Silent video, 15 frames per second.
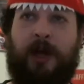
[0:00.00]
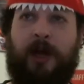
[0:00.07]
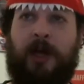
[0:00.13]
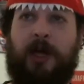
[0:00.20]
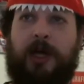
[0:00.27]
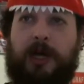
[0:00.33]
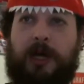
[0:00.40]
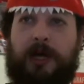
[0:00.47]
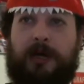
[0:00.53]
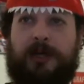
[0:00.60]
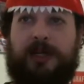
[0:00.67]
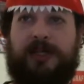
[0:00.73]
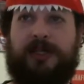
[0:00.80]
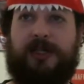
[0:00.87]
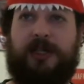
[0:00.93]
you can
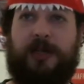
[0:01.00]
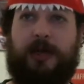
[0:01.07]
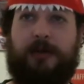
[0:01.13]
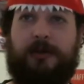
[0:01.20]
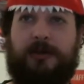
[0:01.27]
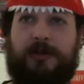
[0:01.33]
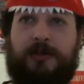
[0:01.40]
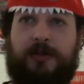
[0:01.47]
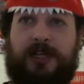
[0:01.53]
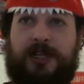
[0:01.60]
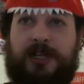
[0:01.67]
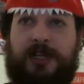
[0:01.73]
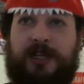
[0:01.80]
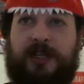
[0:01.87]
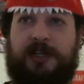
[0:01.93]
just, switch
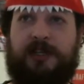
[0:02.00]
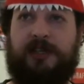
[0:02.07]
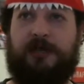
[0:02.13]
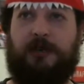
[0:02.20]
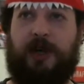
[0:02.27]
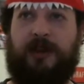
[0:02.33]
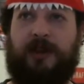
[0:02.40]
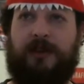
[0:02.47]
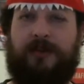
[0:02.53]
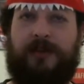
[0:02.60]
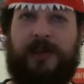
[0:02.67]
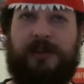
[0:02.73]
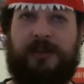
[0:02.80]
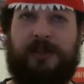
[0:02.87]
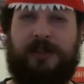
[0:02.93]
it and it's just one of the
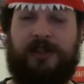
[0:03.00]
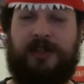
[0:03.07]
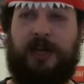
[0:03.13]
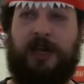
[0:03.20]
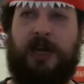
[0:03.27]
features.